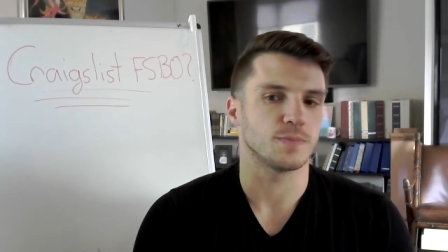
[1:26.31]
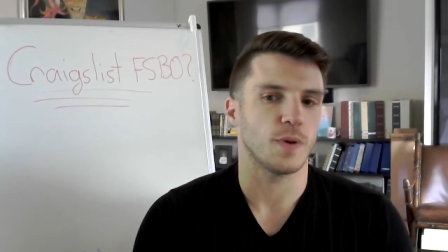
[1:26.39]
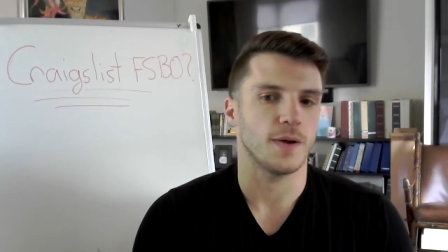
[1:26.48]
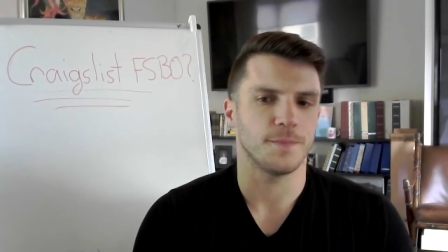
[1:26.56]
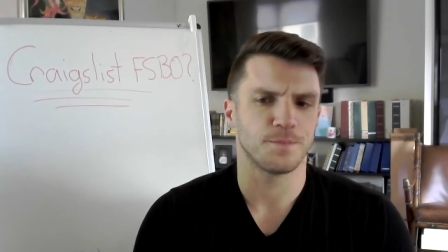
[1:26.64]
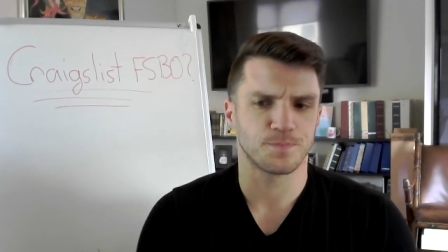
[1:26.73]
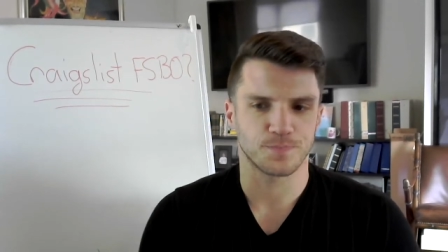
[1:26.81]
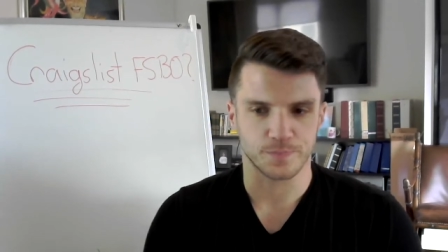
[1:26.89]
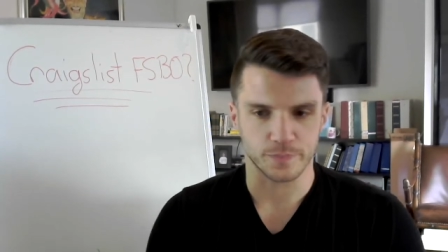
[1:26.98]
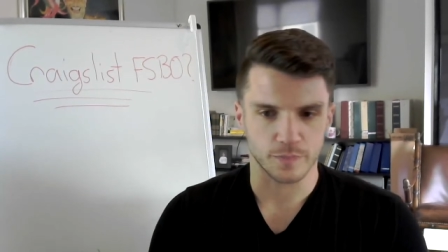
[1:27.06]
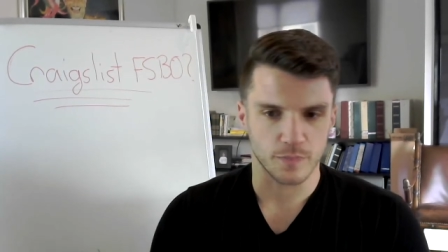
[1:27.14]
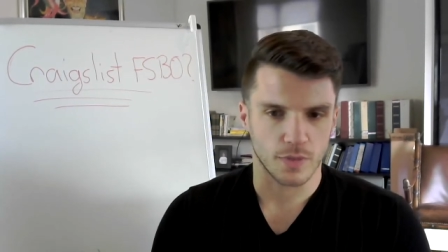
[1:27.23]
but
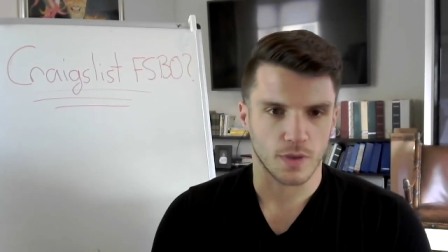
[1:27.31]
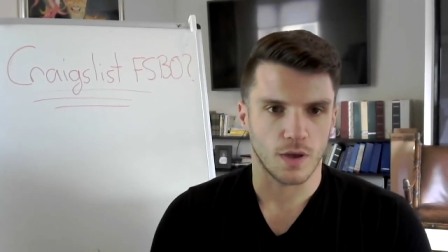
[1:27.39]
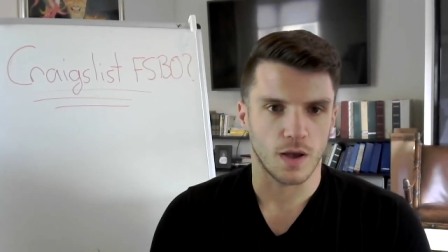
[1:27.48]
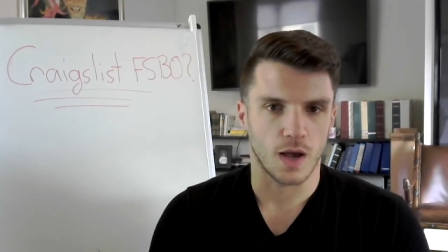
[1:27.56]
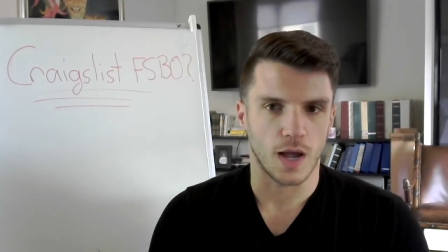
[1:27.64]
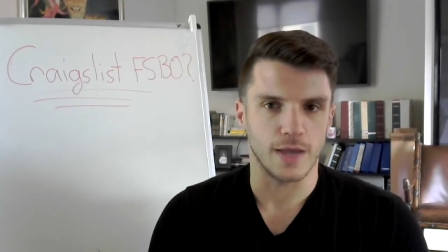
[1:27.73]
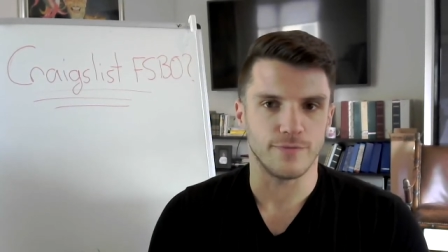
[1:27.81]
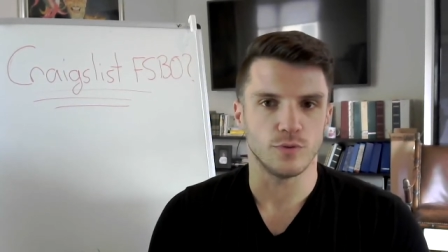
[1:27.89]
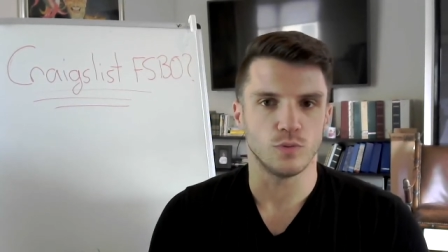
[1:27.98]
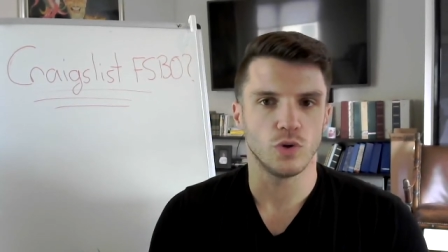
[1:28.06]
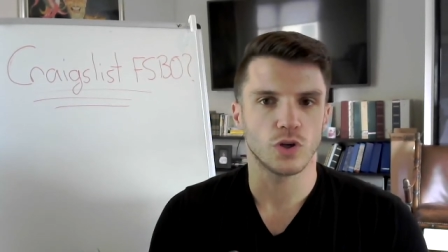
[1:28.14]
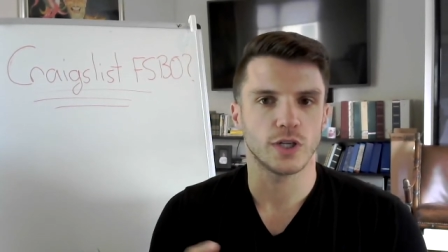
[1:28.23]
uh, if you
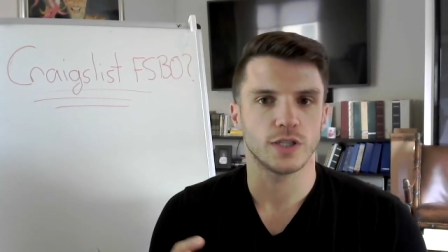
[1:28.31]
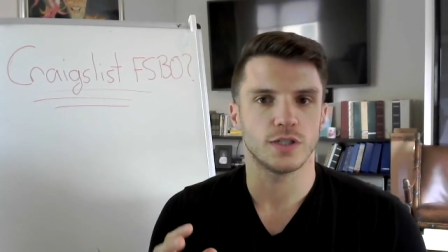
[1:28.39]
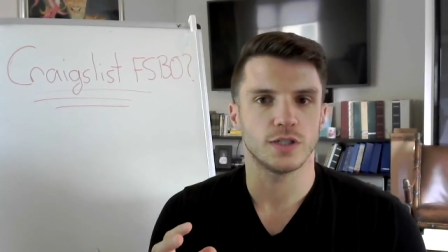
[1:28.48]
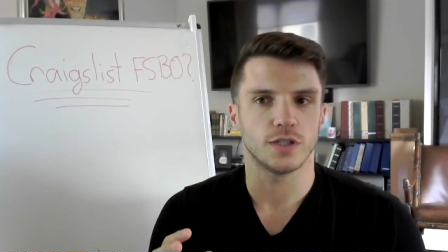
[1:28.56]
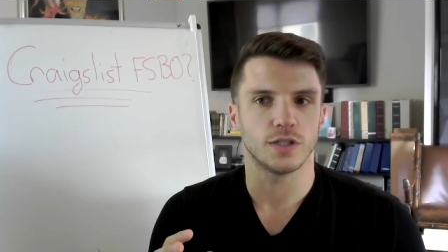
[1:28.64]
look at the